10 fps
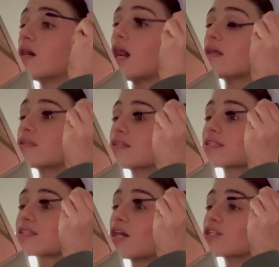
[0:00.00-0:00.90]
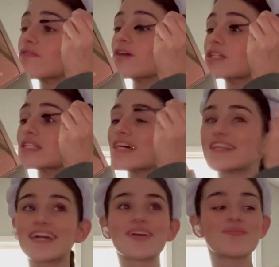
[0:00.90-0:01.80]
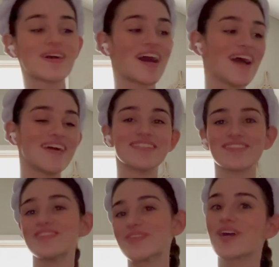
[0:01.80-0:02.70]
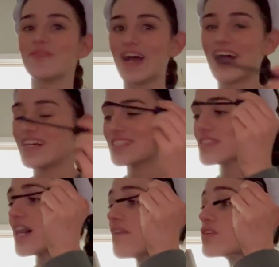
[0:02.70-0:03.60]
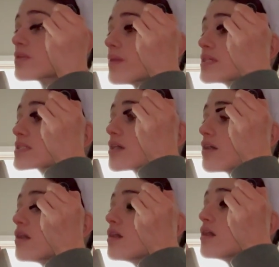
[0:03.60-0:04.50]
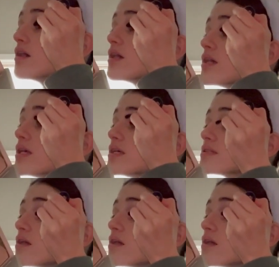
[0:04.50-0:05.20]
And then this is controversial, I think, but I also do curl my eyelashes after the mascara is